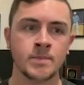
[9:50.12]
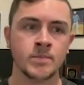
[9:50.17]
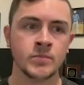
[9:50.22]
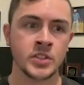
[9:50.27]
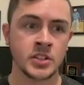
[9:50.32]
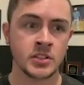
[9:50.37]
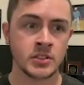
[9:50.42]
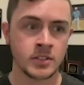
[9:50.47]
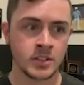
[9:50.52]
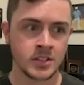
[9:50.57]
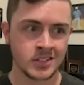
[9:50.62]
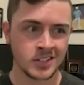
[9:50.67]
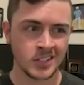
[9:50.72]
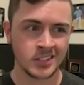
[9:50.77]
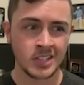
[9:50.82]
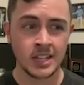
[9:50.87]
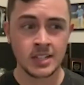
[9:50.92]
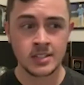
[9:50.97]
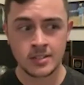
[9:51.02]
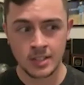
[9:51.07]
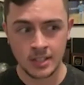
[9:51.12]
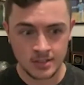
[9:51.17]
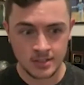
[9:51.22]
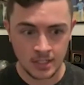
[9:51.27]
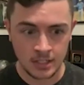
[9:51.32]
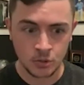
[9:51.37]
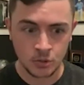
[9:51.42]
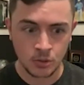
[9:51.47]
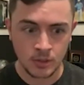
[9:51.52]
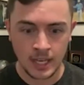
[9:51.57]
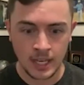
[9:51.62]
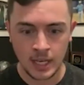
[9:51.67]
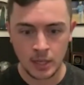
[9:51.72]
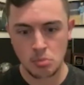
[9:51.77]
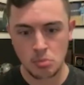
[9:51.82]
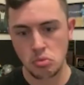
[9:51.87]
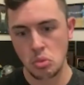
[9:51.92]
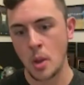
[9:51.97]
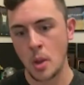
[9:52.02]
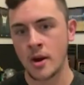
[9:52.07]
The statistics that you get
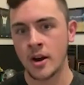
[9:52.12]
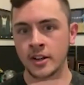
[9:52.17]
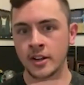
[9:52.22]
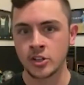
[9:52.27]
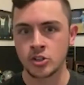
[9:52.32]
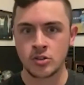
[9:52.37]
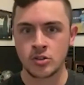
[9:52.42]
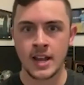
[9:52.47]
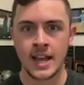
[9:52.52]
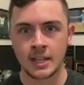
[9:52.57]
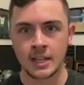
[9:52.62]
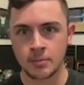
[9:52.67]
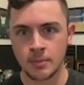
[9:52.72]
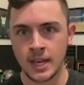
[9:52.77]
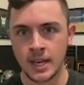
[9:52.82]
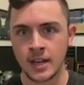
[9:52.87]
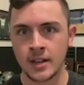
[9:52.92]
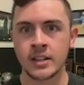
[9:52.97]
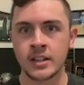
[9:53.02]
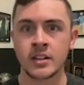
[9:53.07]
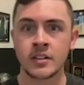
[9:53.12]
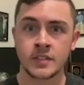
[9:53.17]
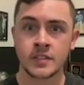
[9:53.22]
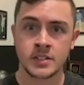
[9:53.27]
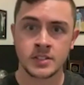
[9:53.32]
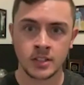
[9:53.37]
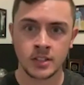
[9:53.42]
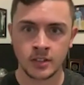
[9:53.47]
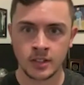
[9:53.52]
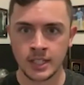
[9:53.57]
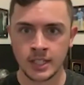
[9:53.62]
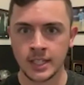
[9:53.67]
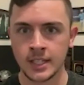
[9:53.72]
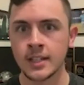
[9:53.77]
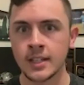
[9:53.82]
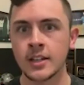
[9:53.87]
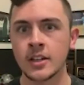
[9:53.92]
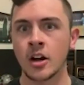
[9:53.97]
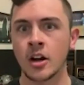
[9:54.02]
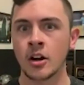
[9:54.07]
on a TrackMan in a
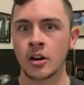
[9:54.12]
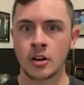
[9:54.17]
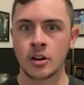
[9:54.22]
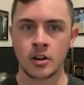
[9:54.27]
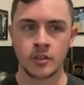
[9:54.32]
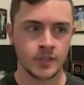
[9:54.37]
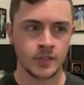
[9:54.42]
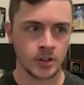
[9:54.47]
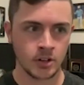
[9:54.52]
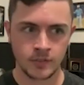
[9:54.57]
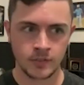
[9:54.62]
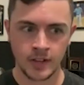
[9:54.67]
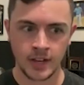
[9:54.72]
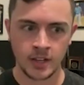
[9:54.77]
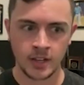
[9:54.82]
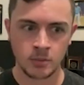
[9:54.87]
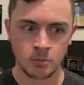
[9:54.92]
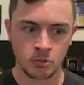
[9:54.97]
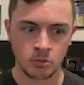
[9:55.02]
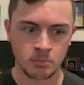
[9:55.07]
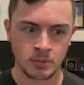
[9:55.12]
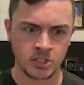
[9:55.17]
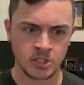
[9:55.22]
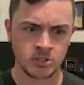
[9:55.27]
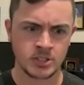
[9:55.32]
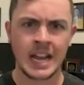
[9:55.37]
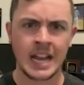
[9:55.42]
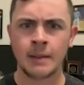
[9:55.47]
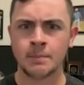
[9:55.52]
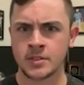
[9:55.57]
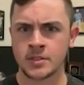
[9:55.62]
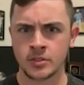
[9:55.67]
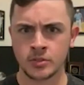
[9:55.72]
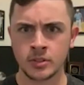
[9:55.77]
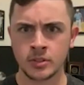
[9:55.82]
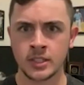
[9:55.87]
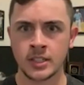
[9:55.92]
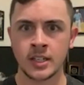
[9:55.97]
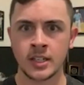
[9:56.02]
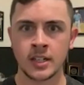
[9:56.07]
facility are very valuable, but there's
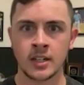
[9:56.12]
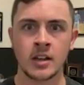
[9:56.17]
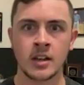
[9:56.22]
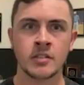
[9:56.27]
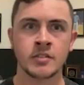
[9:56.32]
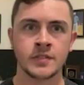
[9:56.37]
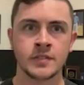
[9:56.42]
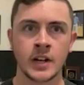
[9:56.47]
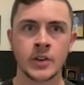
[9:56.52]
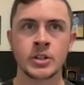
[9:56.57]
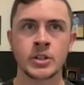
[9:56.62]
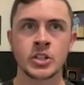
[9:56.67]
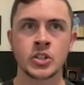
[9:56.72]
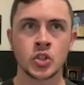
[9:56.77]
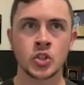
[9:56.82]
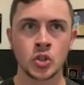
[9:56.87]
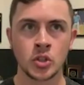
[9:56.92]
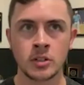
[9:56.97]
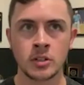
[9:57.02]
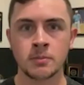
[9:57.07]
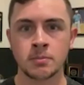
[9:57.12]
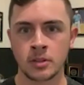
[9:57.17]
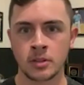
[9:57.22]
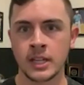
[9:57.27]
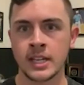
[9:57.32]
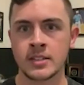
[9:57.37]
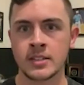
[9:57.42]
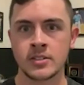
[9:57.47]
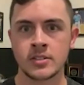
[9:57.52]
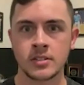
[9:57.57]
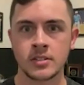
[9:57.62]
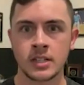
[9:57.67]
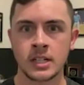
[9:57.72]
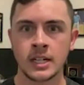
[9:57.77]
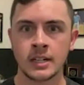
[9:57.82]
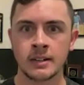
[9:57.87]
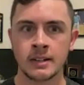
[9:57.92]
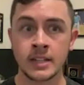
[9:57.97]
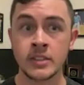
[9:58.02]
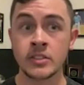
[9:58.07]
absolutely a very good place
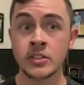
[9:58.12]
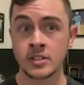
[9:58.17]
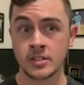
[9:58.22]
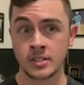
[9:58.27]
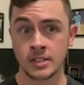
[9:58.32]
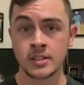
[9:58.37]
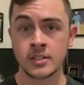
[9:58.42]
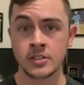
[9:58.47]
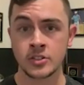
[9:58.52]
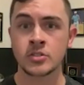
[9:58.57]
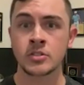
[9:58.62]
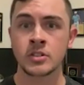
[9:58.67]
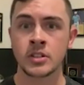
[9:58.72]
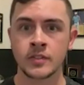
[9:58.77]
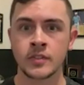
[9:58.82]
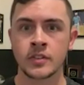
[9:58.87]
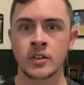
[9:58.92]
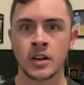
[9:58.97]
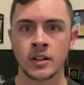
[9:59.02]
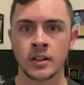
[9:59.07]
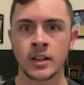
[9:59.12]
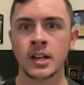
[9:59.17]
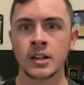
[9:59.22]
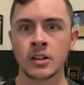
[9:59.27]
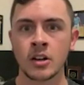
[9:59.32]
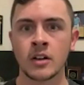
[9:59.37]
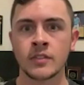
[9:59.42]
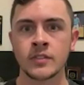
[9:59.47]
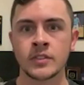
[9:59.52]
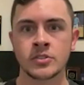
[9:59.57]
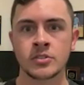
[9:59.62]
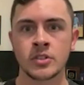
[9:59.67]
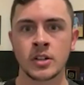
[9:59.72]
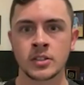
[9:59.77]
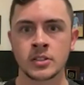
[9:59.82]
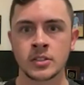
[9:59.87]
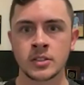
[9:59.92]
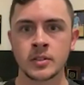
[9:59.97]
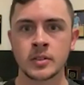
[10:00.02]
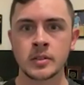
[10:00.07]
in this industry for online golf
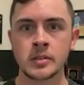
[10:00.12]
instruction.